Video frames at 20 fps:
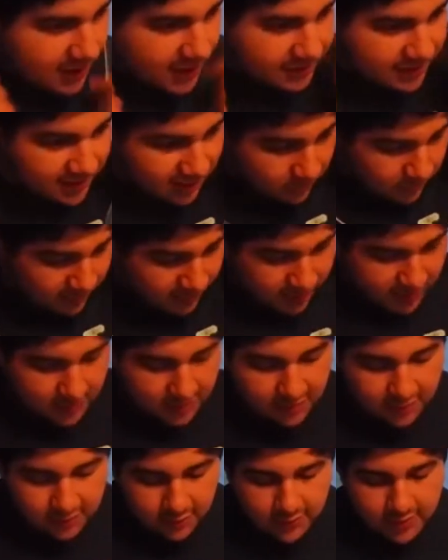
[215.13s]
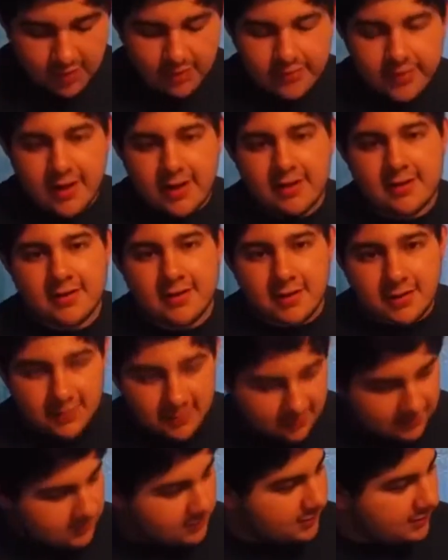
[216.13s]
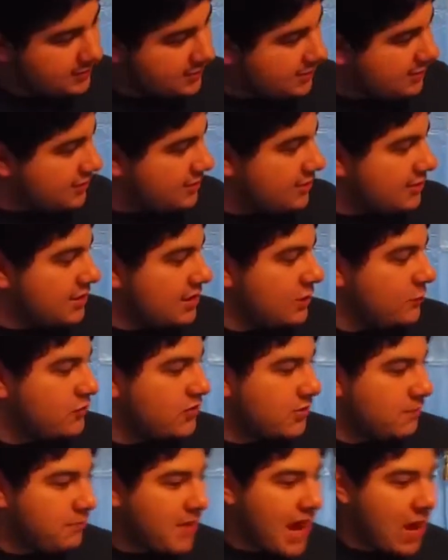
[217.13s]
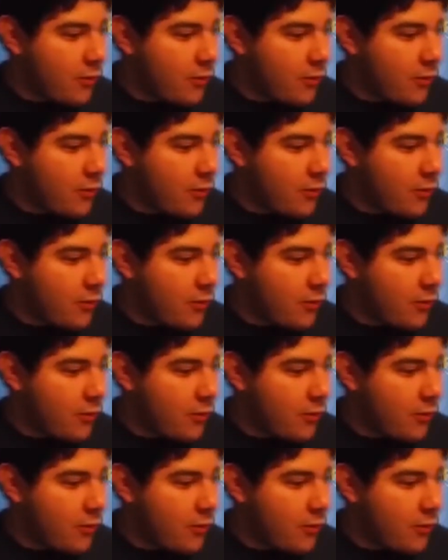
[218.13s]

I think we could all agree on that, and I think we should